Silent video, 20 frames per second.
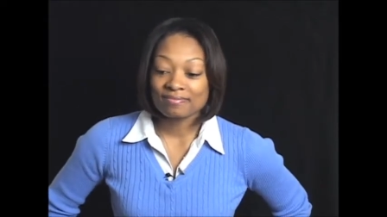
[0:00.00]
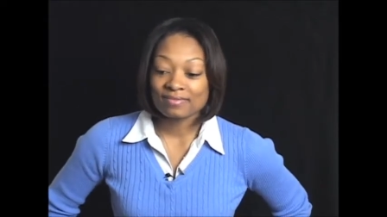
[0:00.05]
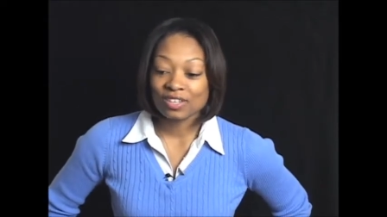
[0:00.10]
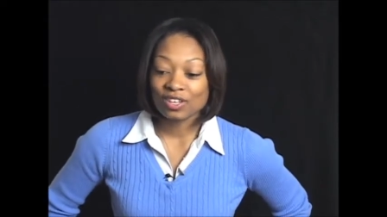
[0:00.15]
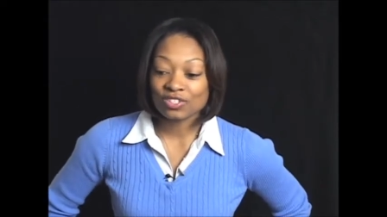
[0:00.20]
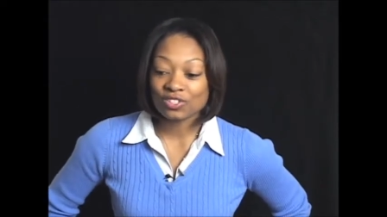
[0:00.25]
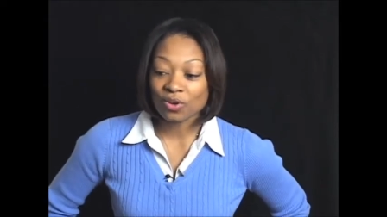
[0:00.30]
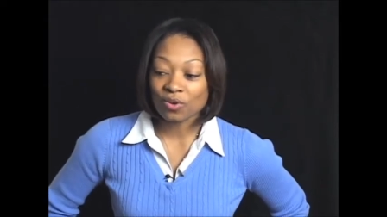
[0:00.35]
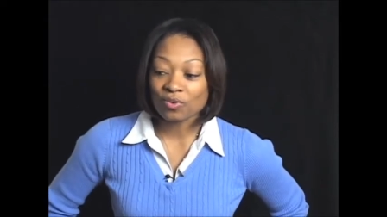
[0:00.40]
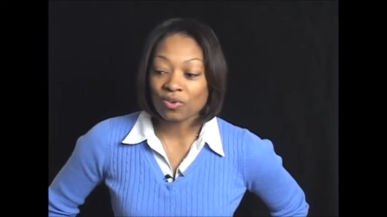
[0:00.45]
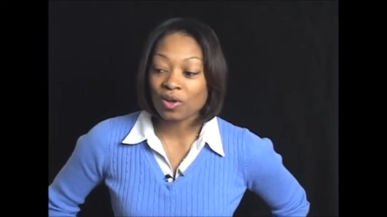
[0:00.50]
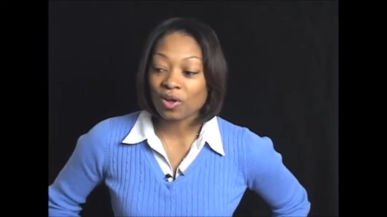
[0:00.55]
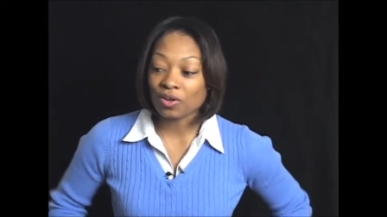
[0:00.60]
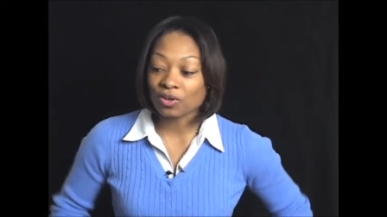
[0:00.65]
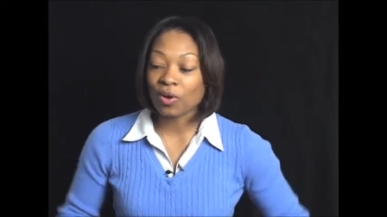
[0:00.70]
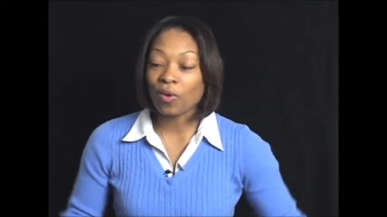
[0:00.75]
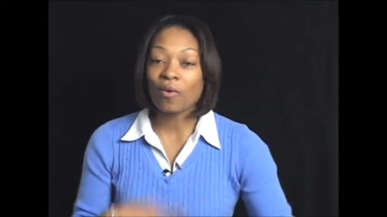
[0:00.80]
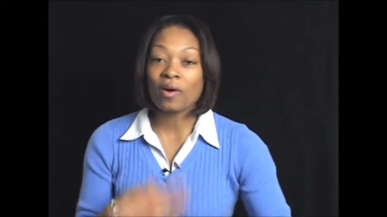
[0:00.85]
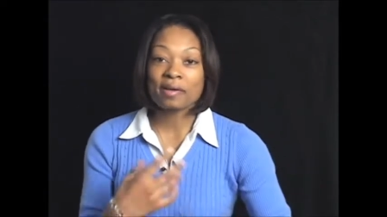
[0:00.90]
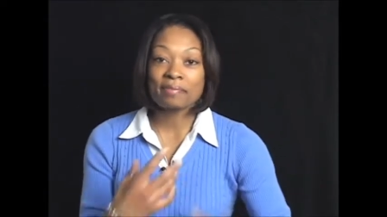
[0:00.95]
So
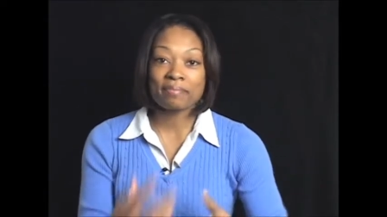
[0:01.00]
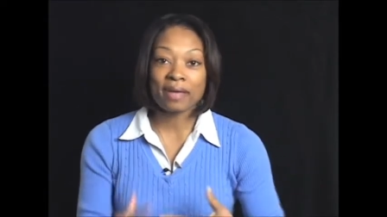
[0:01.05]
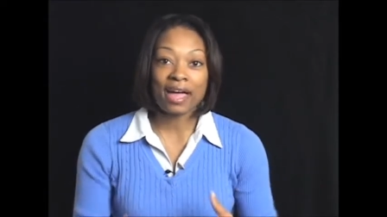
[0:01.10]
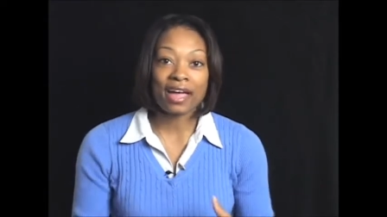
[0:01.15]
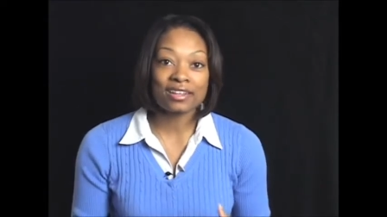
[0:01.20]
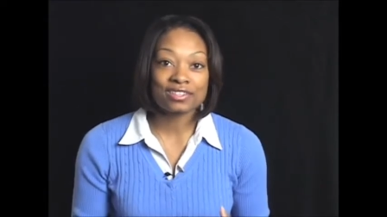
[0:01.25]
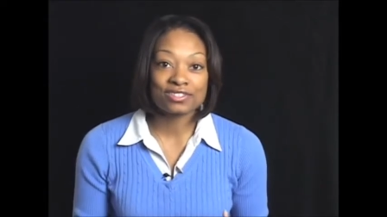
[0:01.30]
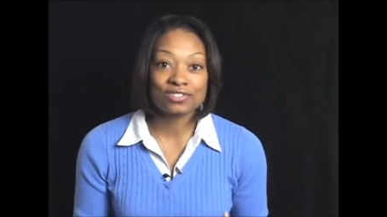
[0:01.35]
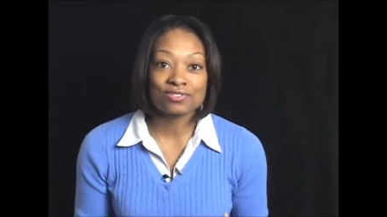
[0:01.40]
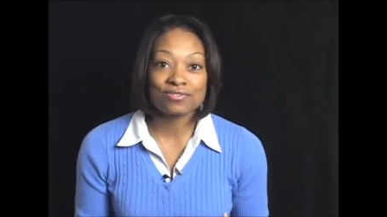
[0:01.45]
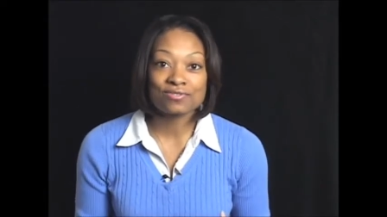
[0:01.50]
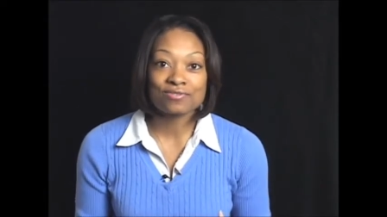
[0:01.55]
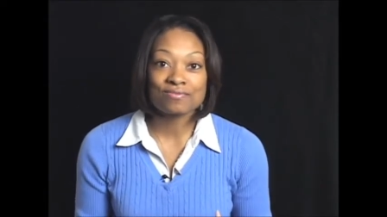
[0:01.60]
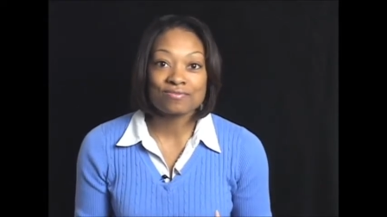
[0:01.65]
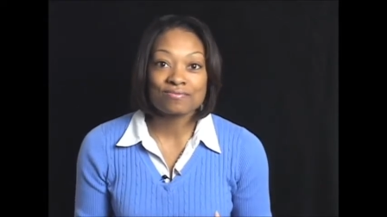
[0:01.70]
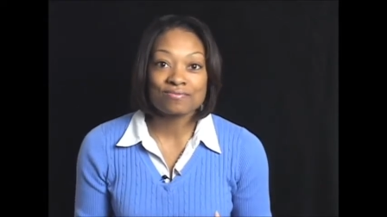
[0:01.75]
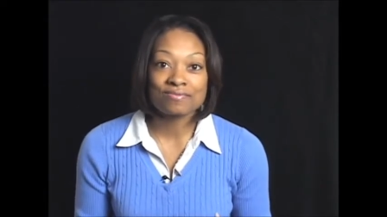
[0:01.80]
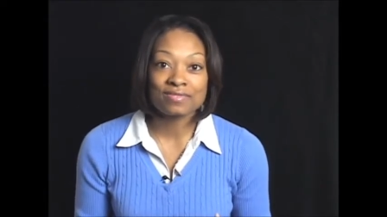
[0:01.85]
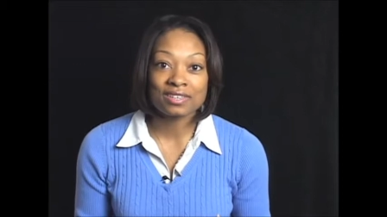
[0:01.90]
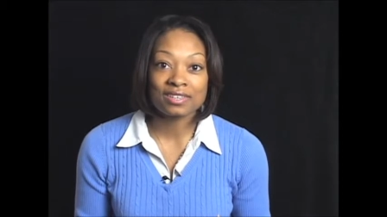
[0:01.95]
going back
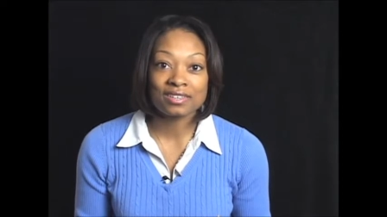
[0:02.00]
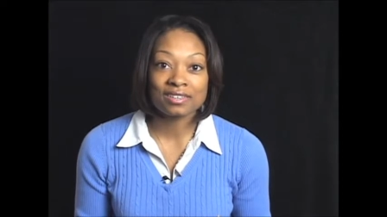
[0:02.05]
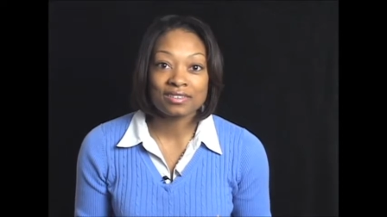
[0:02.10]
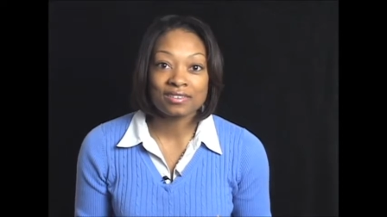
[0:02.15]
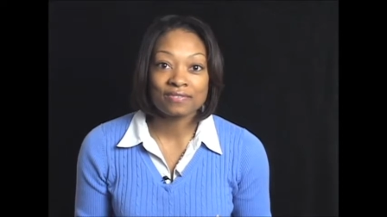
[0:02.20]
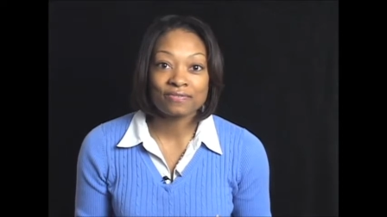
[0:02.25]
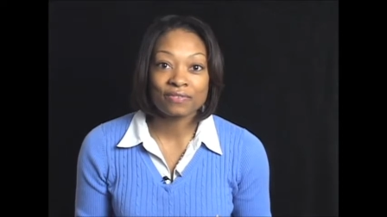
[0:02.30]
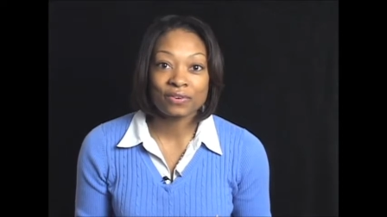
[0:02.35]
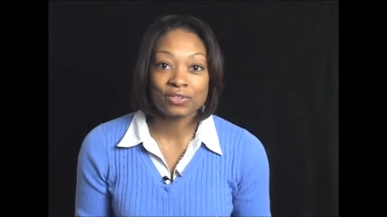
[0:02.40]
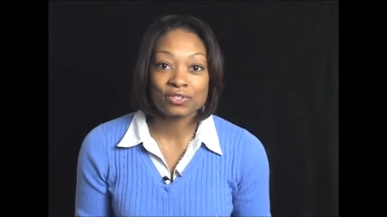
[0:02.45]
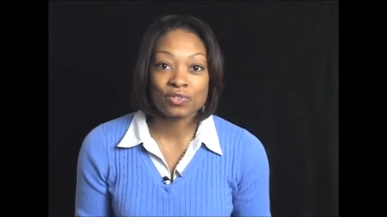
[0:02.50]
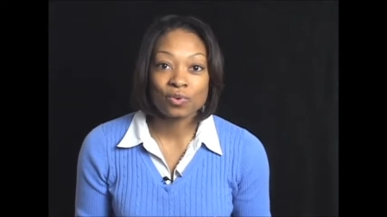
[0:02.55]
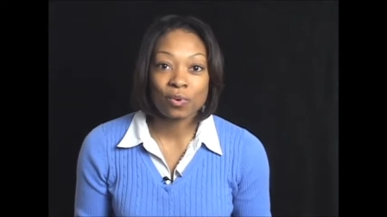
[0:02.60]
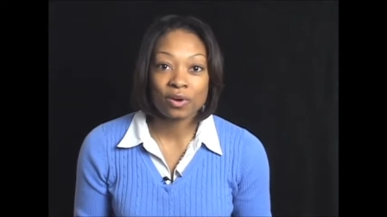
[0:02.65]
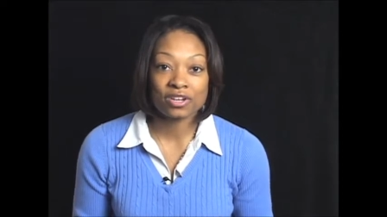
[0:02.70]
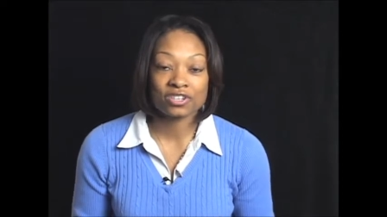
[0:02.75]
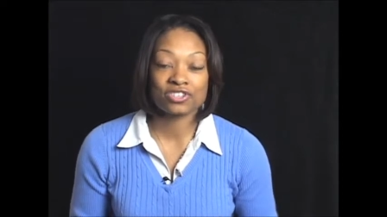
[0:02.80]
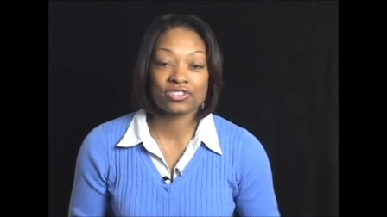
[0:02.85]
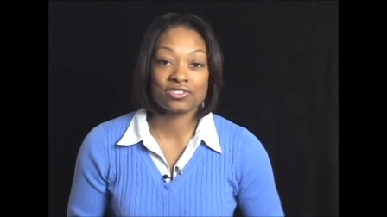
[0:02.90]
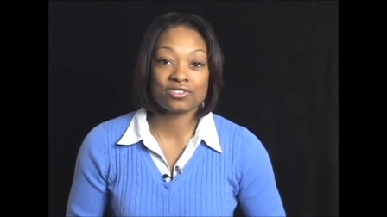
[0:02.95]
to the first
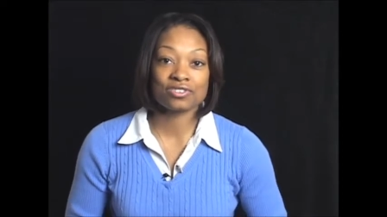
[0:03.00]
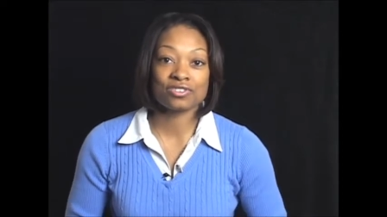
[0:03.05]
question,